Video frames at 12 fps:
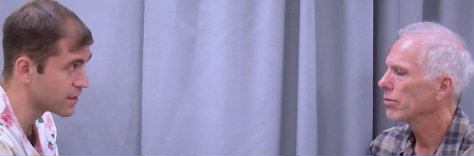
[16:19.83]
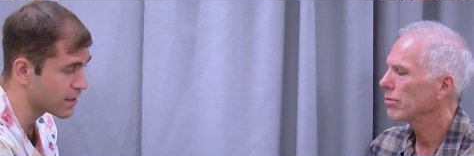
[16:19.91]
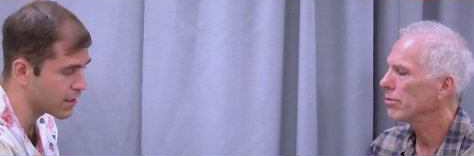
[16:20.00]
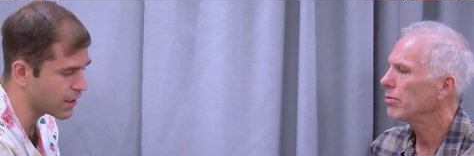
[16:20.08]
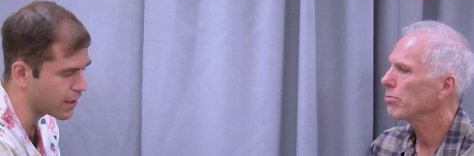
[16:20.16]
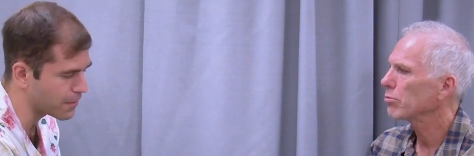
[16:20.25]

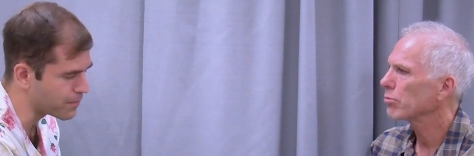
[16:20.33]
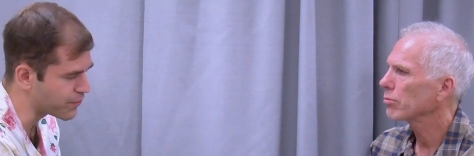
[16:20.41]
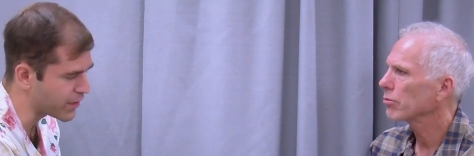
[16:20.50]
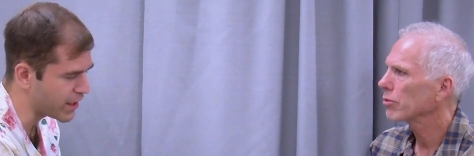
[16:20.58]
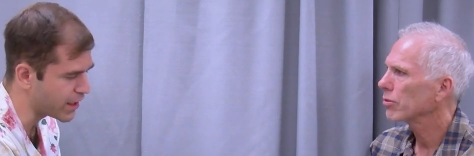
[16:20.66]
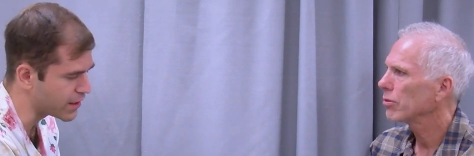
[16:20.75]

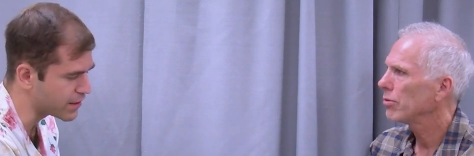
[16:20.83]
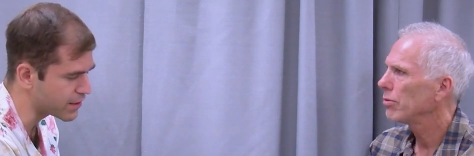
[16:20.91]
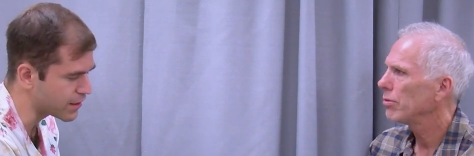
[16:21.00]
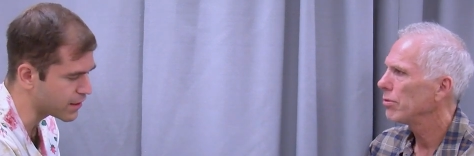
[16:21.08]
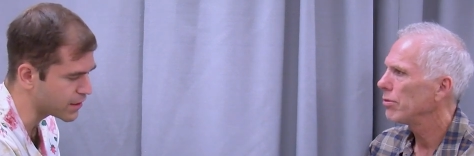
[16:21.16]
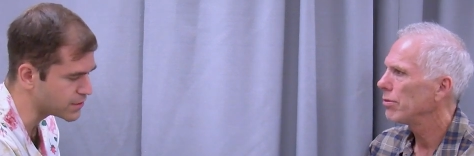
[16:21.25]

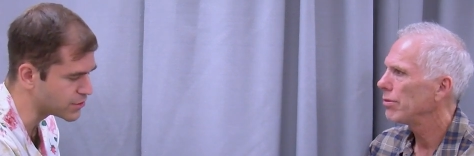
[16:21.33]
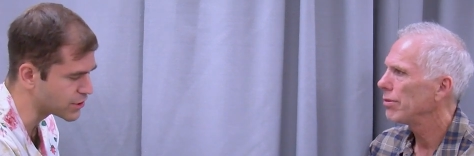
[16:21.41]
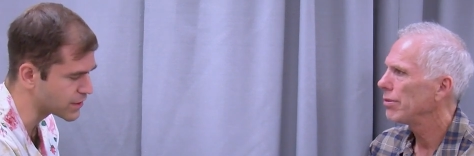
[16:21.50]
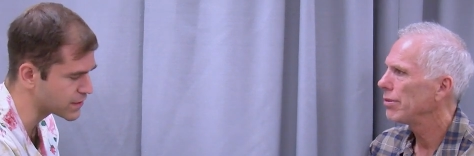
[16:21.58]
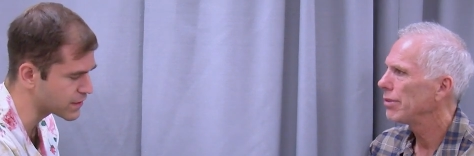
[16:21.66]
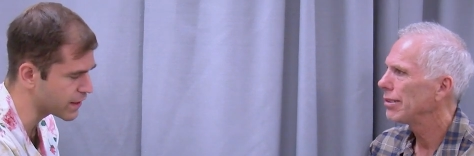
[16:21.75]
Speaker 1: and
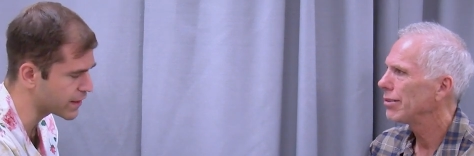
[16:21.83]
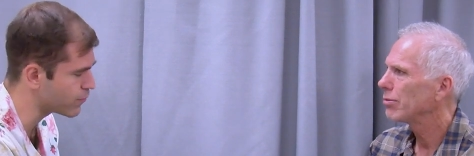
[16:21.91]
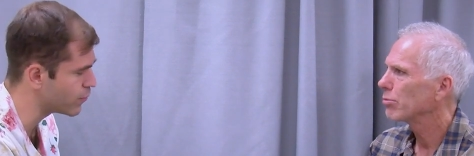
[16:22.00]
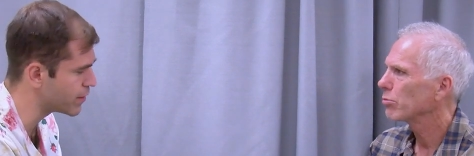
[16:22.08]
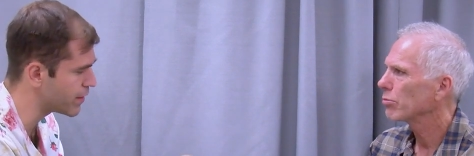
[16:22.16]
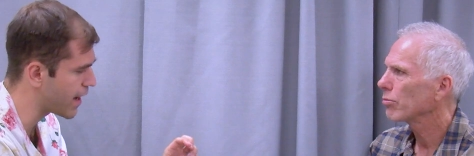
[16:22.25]
just like
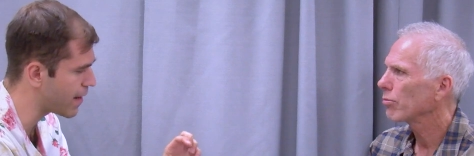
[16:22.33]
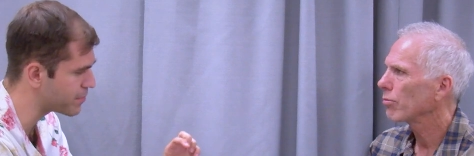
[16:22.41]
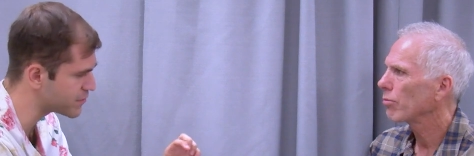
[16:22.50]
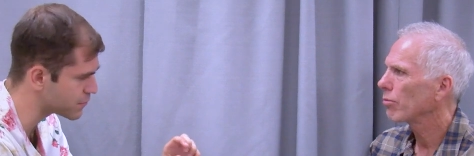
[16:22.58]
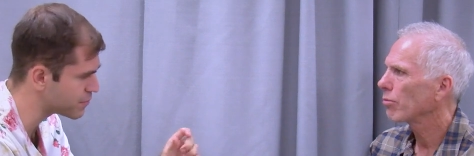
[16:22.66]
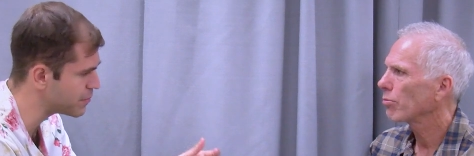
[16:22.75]
what
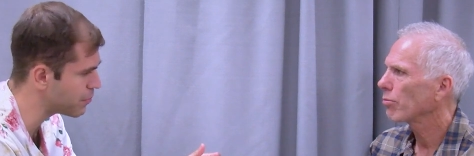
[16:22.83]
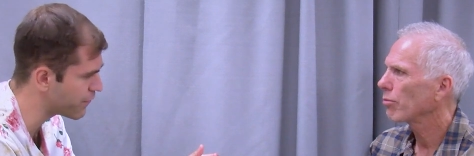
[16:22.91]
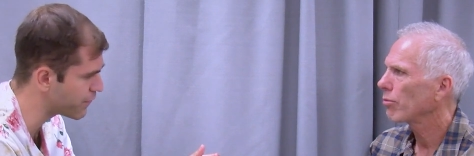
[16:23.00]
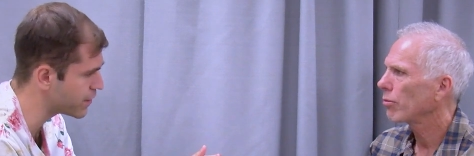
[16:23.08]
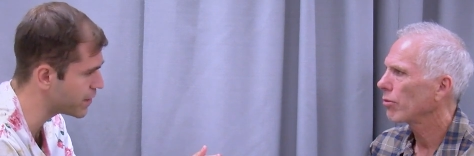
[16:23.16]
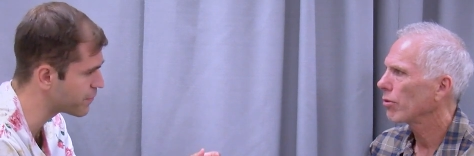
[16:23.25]
happens when people
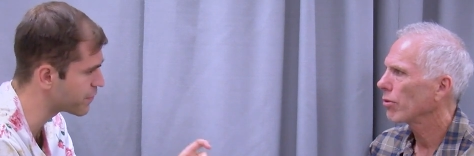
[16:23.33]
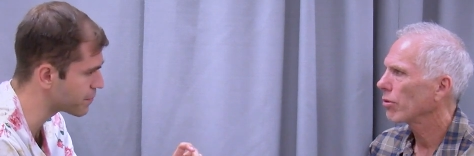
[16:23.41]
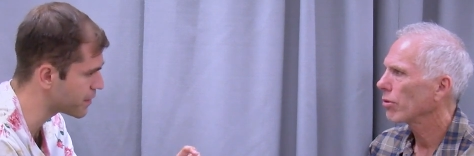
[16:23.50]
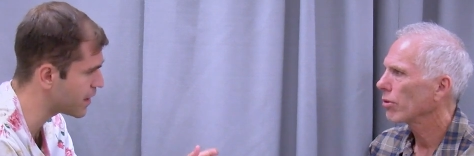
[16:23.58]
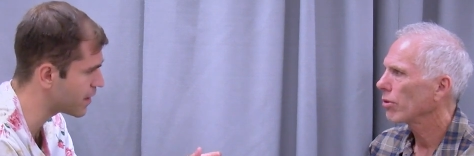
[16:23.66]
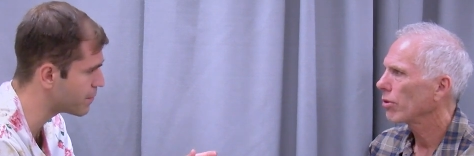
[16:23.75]
flip from
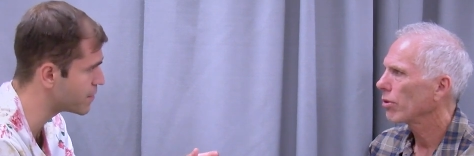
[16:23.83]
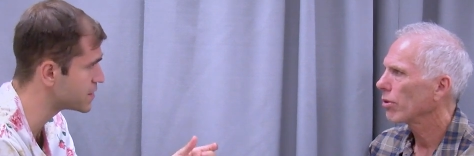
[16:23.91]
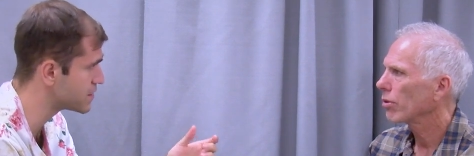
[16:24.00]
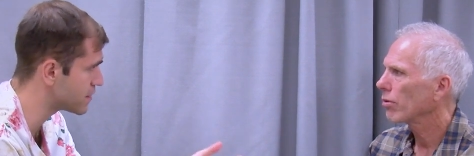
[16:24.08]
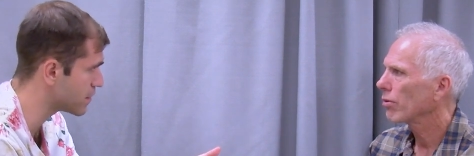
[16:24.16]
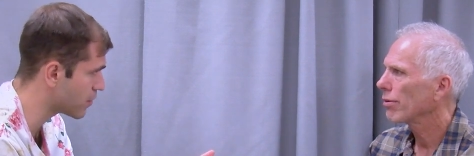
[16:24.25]

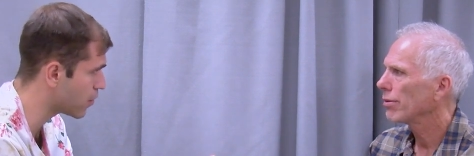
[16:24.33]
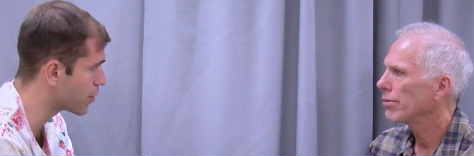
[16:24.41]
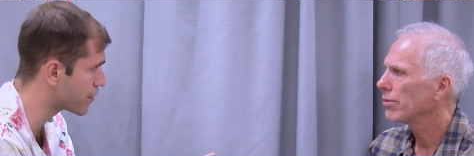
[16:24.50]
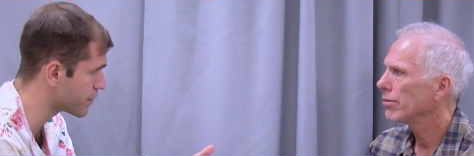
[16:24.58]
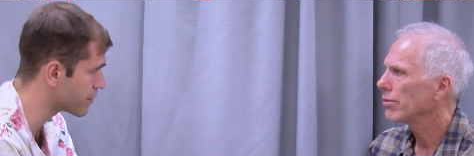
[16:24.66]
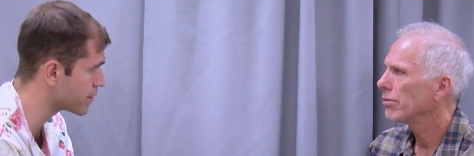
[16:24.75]
cannabis to
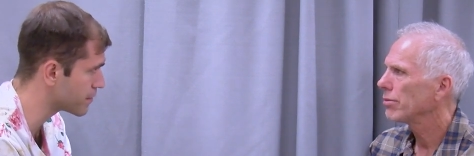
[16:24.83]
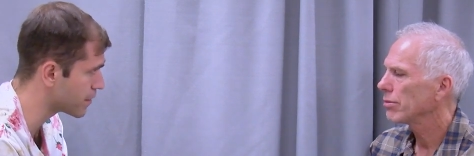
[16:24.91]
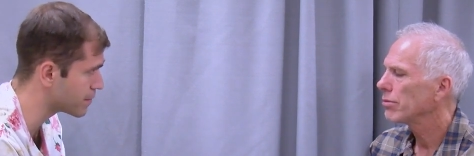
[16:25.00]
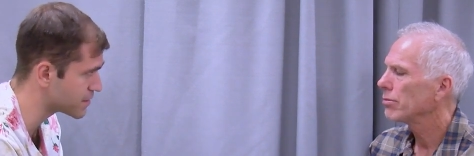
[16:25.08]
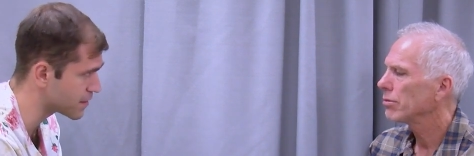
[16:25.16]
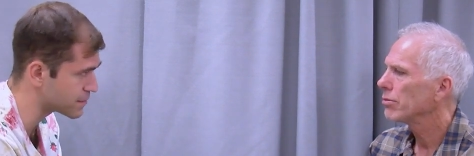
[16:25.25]
harder
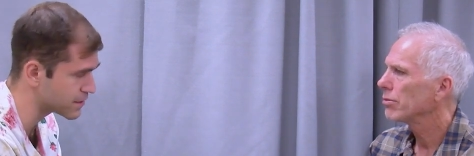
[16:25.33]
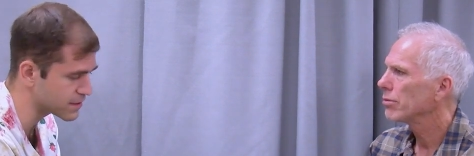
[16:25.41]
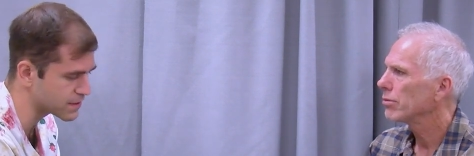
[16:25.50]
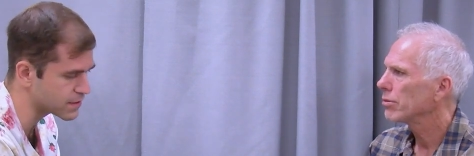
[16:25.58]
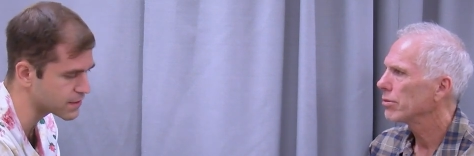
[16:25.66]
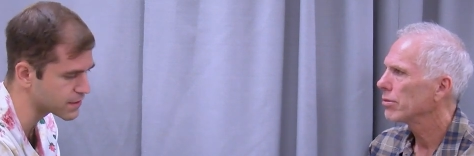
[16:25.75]

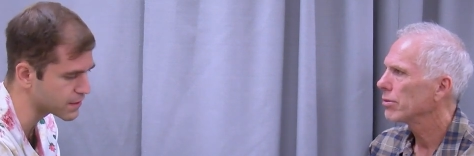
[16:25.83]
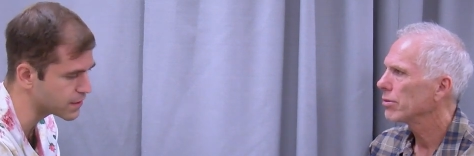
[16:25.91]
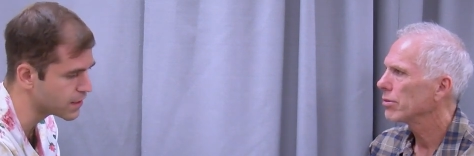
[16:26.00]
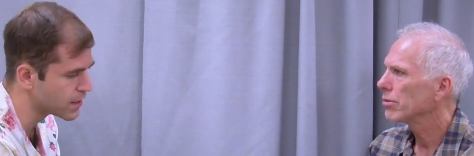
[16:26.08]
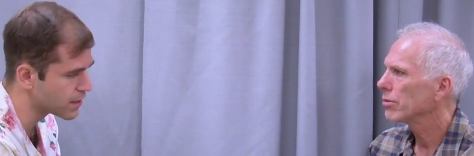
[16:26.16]
substances, and